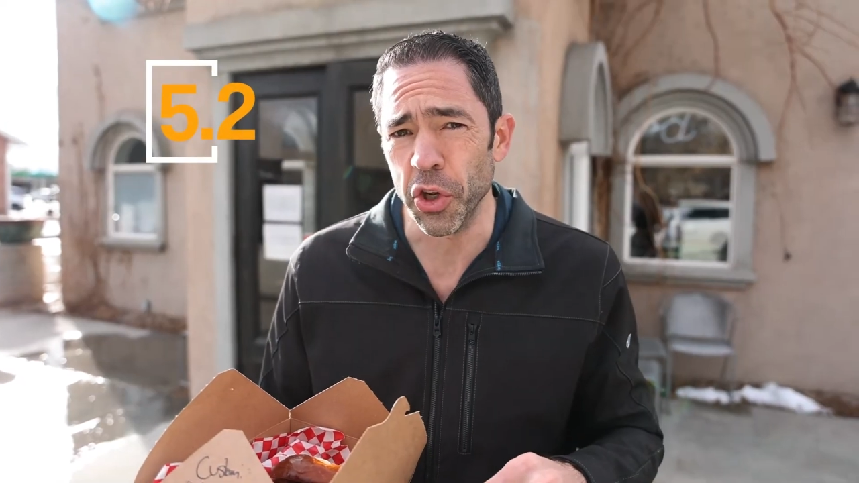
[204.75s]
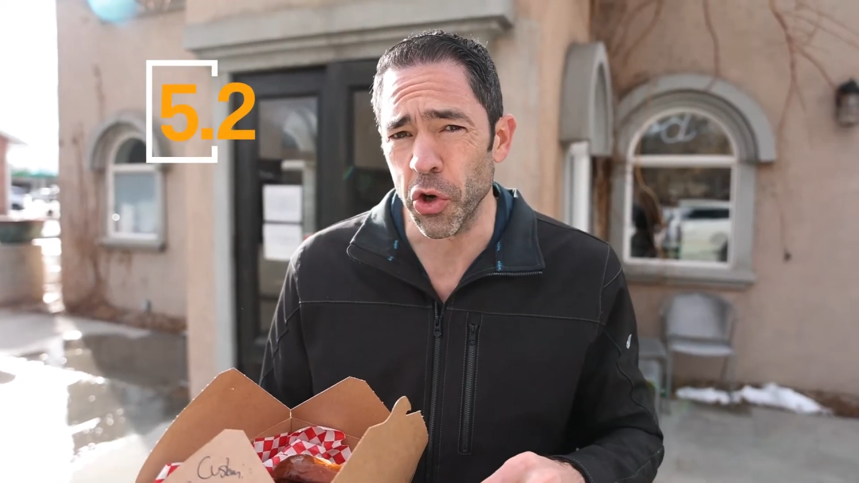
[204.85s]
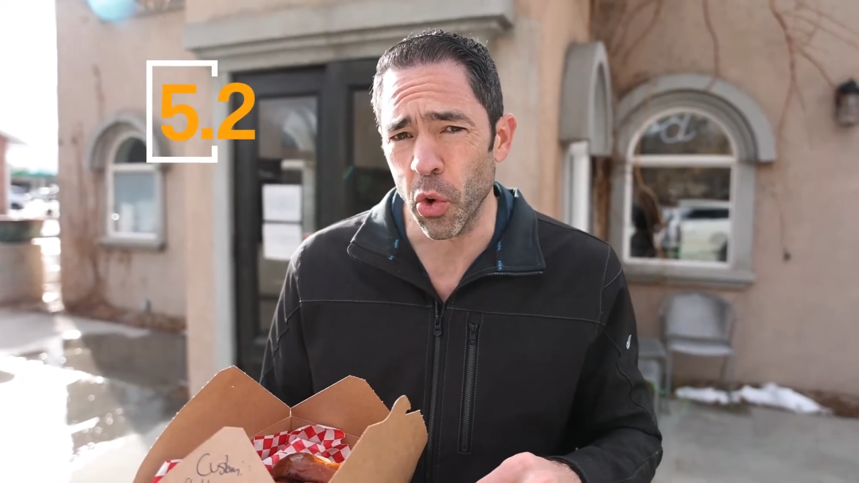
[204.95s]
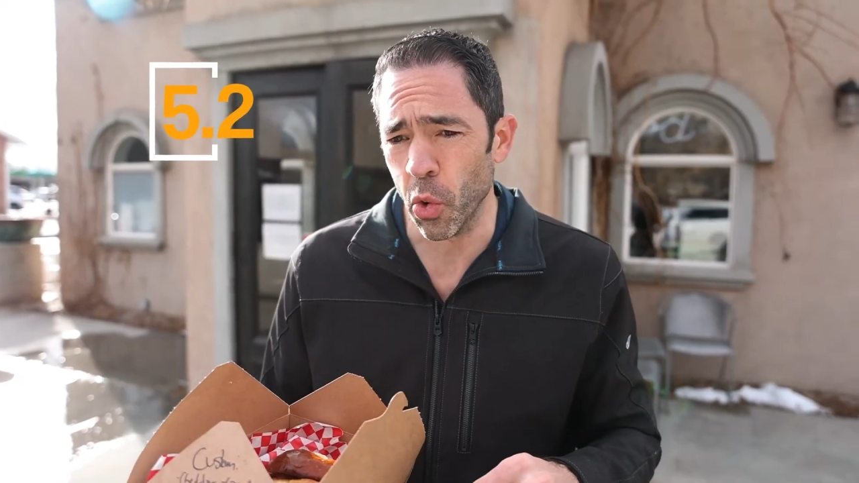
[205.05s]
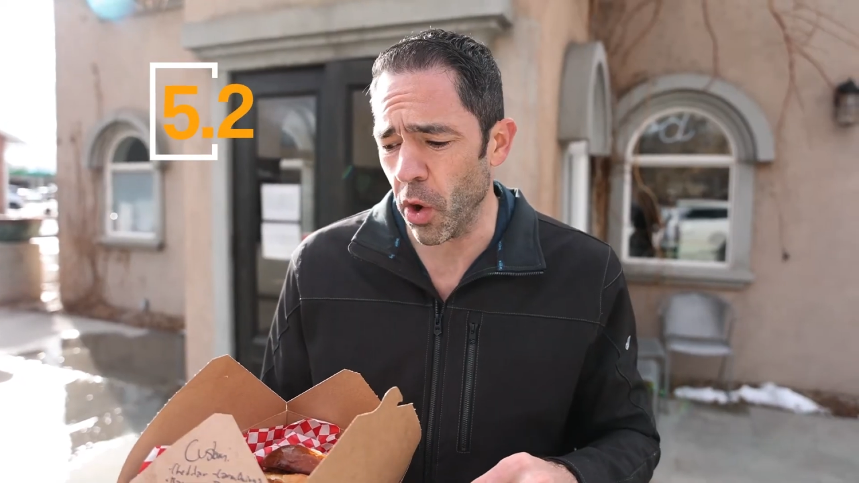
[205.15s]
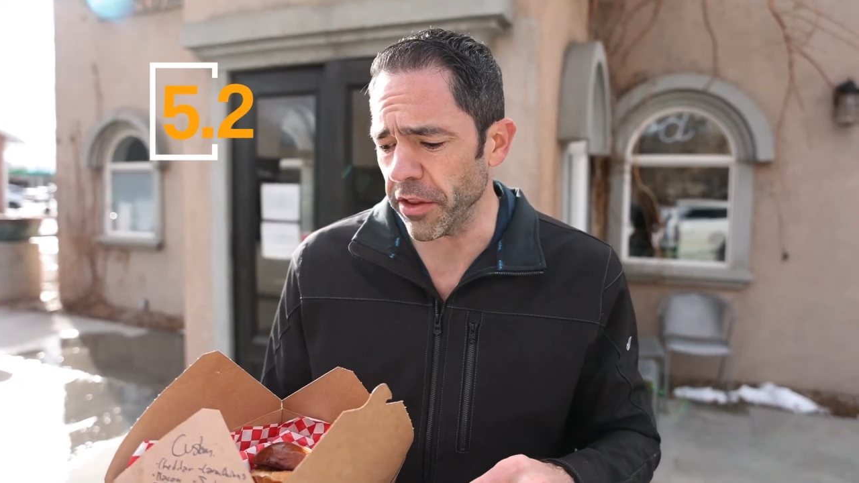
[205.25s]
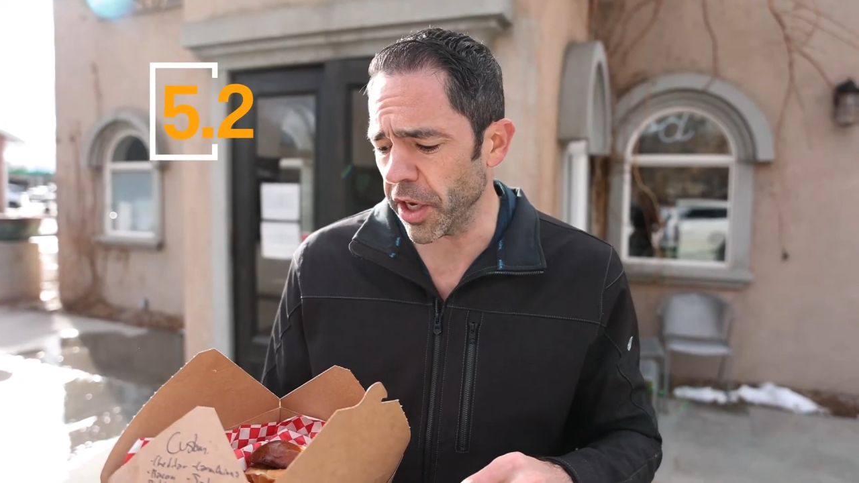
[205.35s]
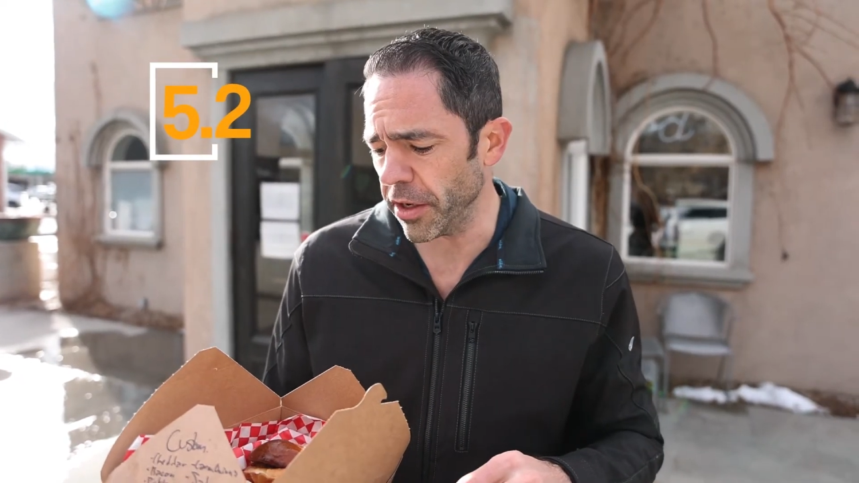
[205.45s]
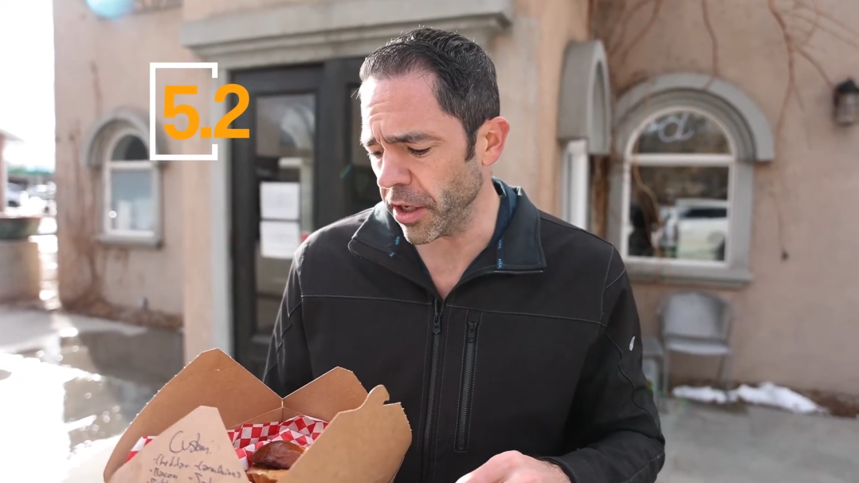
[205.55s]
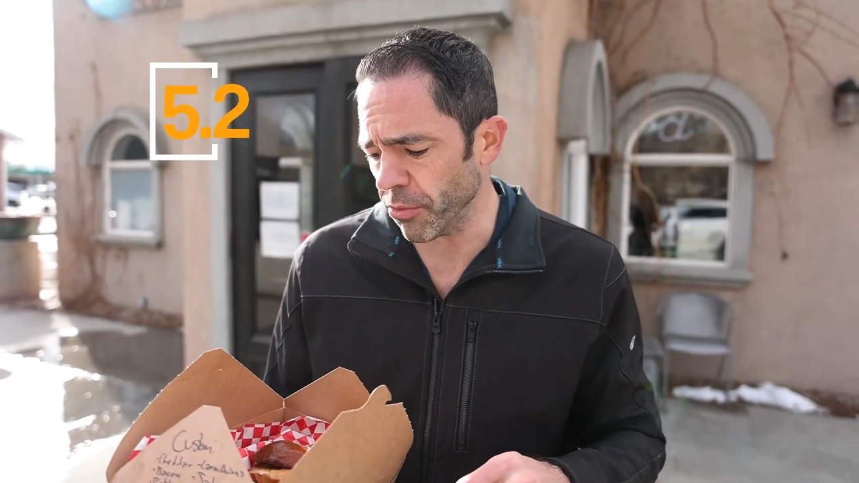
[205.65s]
on
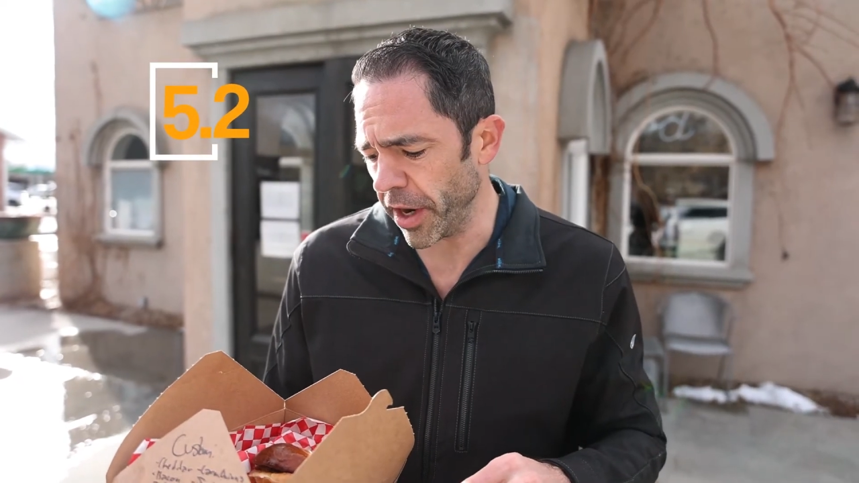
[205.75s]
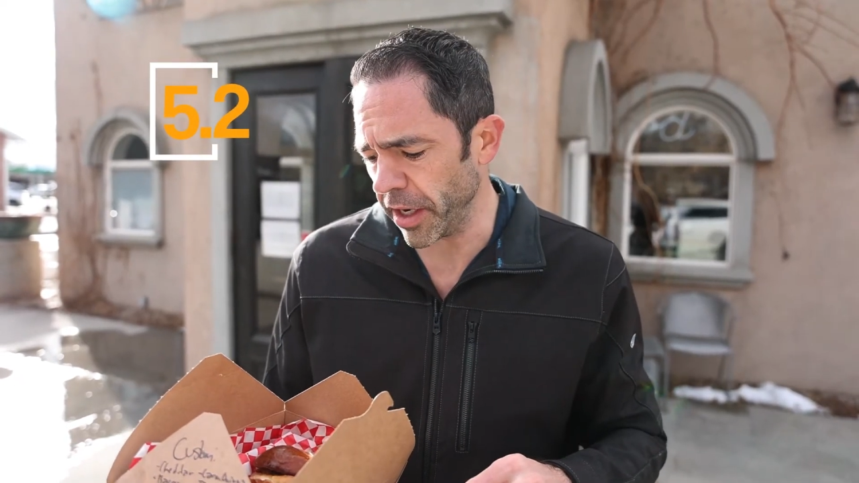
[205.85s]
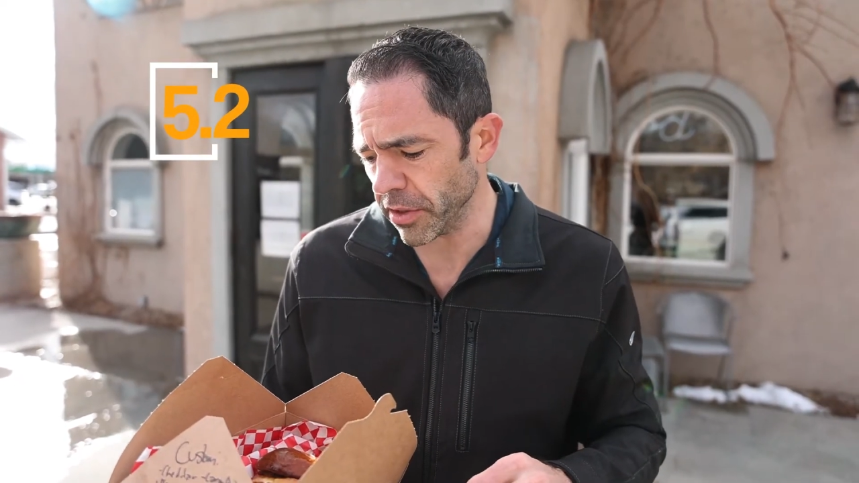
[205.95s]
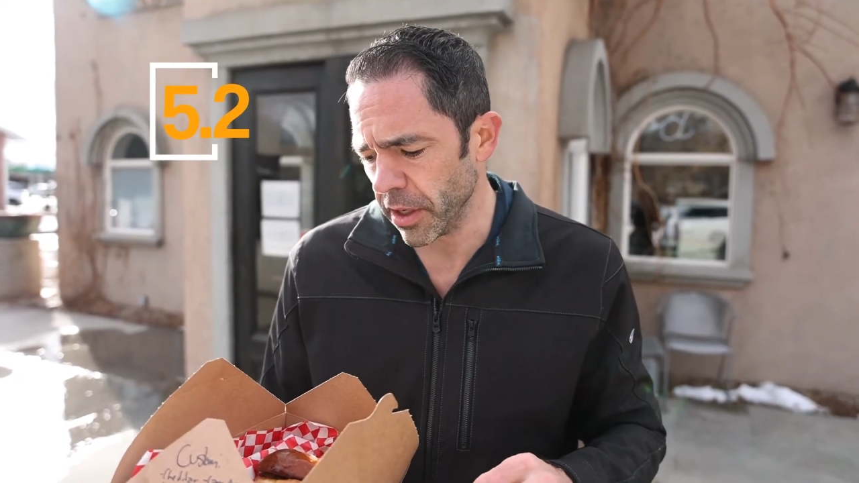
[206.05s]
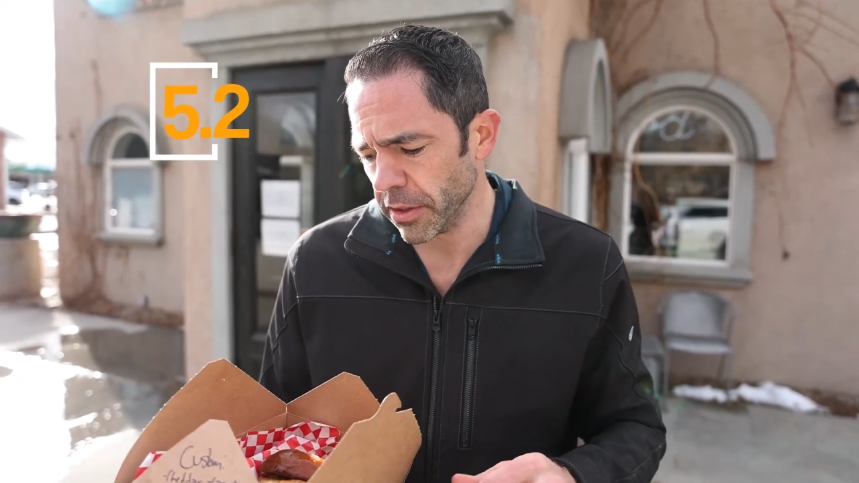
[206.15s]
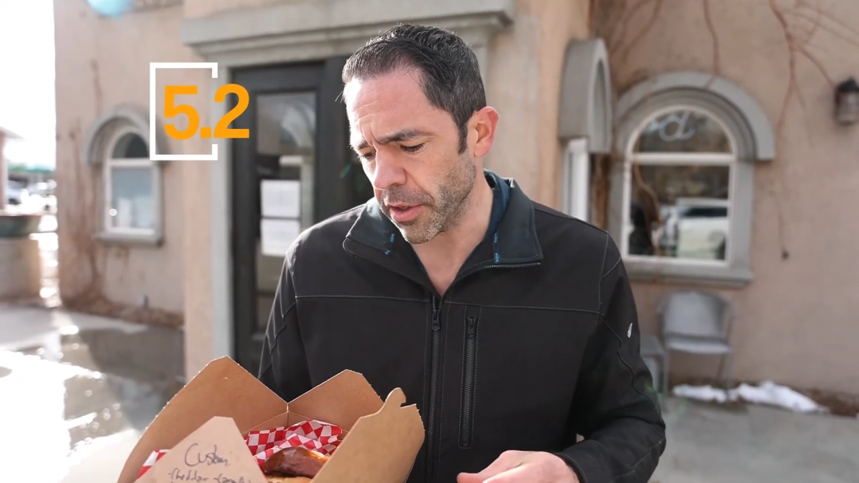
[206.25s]
the onion rings.